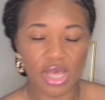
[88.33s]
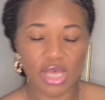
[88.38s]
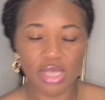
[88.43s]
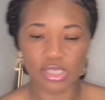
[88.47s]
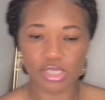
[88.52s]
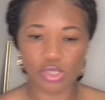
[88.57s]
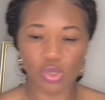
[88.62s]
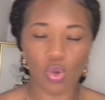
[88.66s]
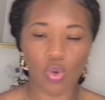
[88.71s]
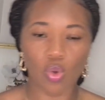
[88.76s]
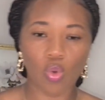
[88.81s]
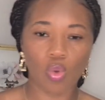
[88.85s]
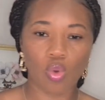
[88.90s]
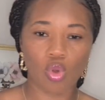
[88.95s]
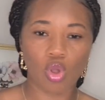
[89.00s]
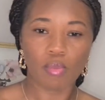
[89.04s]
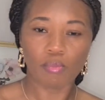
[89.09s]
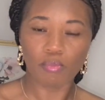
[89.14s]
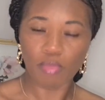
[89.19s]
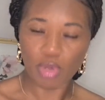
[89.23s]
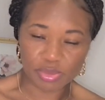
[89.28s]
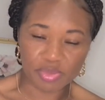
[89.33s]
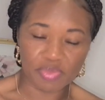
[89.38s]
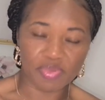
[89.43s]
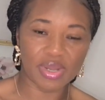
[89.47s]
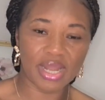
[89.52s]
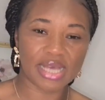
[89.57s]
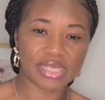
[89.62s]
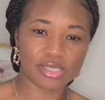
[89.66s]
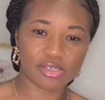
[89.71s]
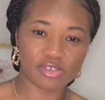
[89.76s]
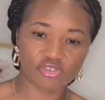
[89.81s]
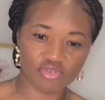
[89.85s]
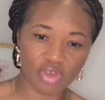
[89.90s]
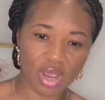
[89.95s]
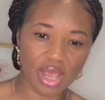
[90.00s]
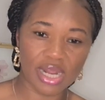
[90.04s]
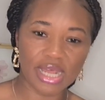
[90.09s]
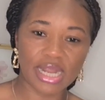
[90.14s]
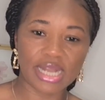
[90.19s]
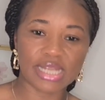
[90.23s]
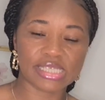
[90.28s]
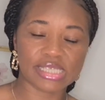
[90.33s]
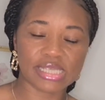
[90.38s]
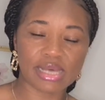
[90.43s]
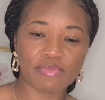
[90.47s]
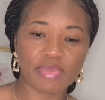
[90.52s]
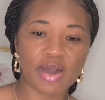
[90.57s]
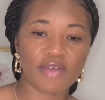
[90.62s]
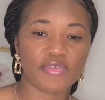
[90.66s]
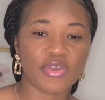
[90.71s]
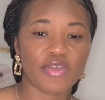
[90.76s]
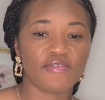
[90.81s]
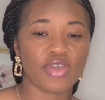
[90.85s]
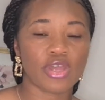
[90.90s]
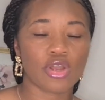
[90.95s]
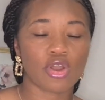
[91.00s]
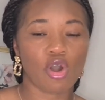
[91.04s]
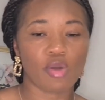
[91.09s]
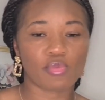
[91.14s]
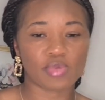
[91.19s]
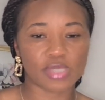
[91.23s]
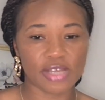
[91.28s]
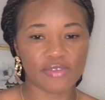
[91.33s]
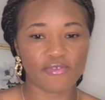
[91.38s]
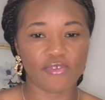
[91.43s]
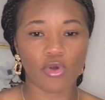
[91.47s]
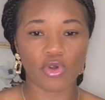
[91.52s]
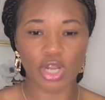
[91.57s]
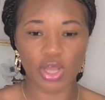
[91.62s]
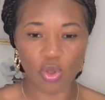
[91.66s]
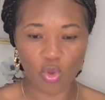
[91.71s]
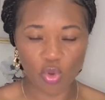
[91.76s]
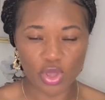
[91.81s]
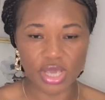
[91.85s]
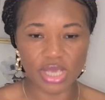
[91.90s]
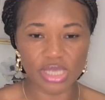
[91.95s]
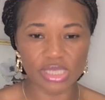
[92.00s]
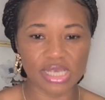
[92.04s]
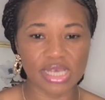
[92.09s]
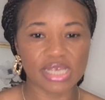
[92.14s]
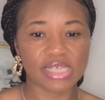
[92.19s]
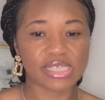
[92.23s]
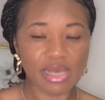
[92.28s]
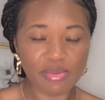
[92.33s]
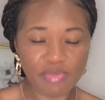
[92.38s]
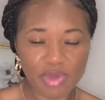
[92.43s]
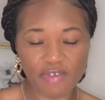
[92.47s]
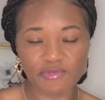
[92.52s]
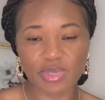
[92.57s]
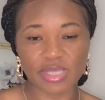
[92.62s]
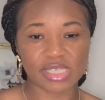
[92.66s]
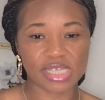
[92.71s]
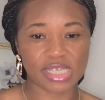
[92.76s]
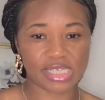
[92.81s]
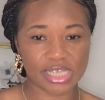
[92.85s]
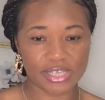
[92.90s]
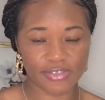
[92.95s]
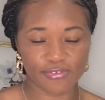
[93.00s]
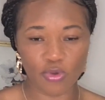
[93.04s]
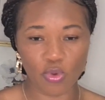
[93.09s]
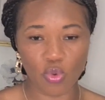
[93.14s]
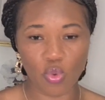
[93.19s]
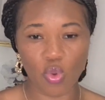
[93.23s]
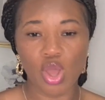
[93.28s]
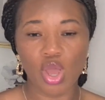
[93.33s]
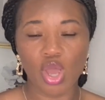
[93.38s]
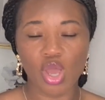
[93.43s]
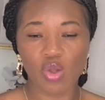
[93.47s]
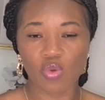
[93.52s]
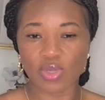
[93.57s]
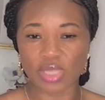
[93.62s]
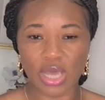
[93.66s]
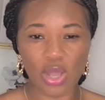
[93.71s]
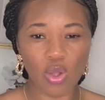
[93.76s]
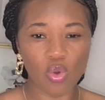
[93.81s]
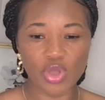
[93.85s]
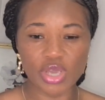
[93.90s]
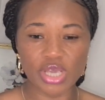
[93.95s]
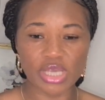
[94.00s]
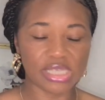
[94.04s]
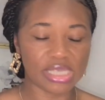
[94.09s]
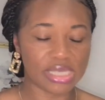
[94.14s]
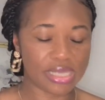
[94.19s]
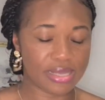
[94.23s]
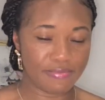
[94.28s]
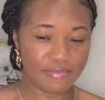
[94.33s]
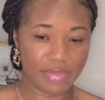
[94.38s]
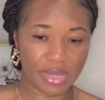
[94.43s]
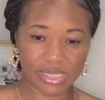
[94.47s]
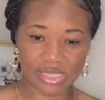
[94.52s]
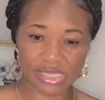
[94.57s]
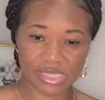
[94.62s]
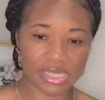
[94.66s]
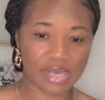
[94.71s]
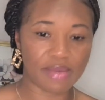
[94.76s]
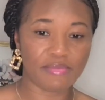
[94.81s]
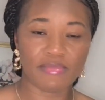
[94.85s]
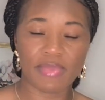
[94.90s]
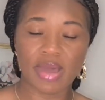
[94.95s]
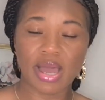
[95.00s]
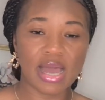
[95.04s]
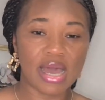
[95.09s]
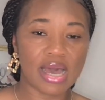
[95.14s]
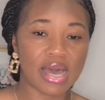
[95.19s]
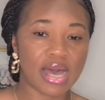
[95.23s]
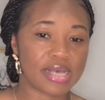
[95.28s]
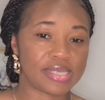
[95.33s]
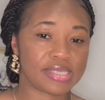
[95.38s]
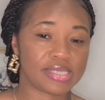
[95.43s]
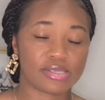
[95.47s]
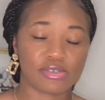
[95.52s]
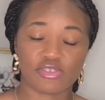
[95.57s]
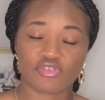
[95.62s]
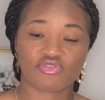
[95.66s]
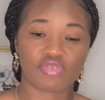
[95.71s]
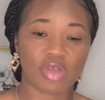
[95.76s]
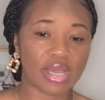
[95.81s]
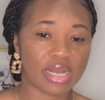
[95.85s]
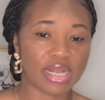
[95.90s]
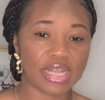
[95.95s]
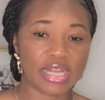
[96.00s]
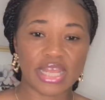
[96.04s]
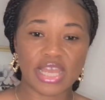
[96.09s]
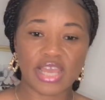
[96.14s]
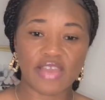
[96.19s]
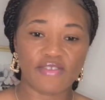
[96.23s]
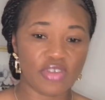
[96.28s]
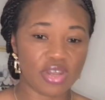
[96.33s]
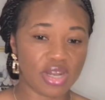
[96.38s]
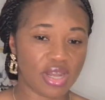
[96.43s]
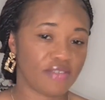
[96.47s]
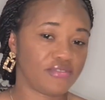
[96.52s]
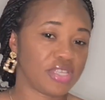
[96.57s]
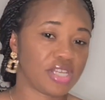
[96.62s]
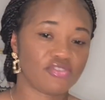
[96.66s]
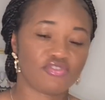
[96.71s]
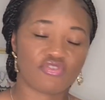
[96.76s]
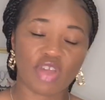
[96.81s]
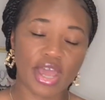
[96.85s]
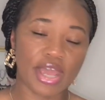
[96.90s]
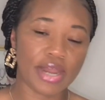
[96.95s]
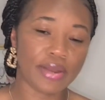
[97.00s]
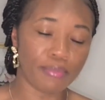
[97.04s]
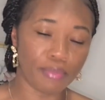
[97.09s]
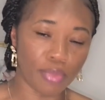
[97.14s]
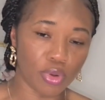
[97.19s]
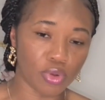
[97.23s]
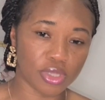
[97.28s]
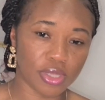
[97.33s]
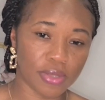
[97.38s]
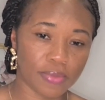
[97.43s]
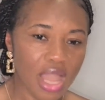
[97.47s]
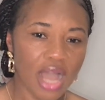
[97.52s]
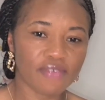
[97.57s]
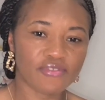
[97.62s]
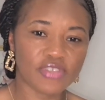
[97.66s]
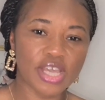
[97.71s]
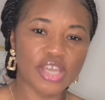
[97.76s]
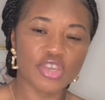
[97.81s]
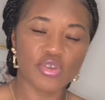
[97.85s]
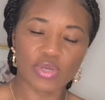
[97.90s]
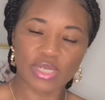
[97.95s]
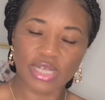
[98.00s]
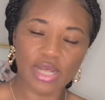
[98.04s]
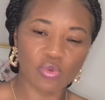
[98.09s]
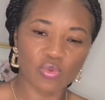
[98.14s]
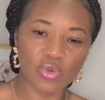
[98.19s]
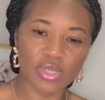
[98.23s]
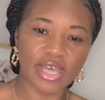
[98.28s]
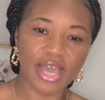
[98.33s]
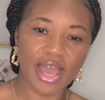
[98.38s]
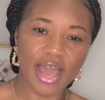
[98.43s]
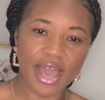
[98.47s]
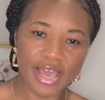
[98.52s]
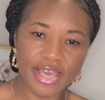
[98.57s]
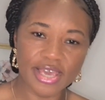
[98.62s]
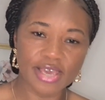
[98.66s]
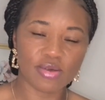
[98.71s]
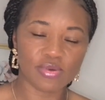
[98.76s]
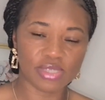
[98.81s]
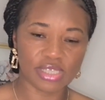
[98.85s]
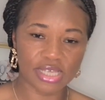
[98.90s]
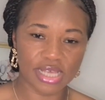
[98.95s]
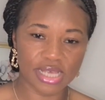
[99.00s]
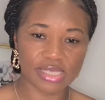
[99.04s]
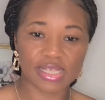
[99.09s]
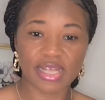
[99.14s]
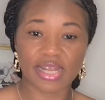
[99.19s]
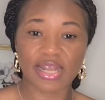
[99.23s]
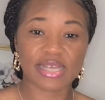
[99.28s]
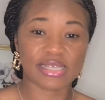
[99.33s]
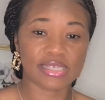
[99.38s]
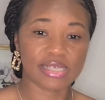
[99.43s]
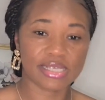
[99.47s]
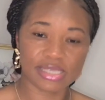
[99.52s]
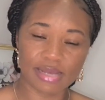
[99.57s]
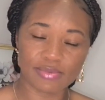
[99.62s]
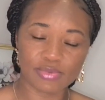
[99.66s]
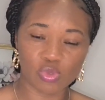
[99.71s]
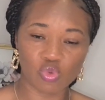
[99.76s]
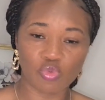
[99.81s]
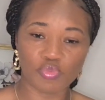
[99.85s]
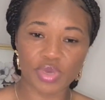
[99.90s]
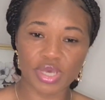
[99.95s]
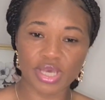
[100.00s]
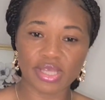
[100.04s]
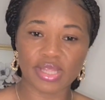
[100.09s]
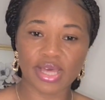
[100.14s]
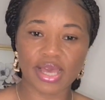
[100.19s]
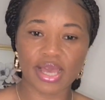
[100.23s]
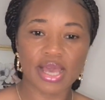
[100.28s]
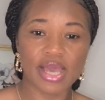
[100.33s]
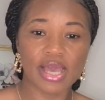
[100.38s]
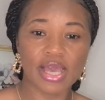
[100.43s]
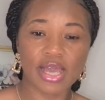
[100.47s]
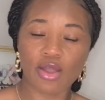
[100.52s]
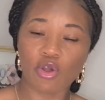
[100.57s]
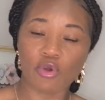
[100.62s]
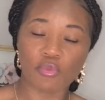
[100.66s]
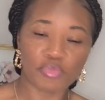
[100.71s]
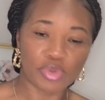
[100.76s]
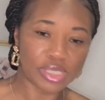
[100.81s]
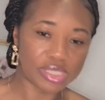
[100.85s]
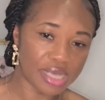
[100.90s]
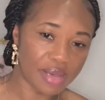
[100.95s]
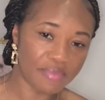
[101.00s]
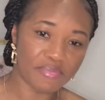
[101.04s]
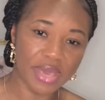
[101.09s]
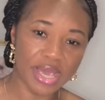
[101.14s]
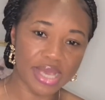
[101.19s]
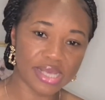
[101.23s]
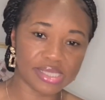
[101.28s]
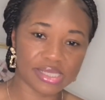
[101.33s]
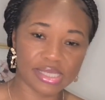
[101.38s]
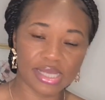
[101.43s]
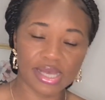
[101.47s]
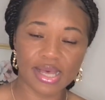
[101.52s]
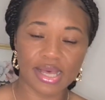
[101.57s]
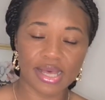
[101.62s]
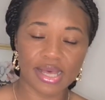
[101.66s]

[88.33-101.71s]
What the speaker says: So most people are still struggling, and some have even opted for the OET. Some have been successful with the OET, but some are still struggling even after trying both. After you're done with the IELTS, the next exams will be the computer-based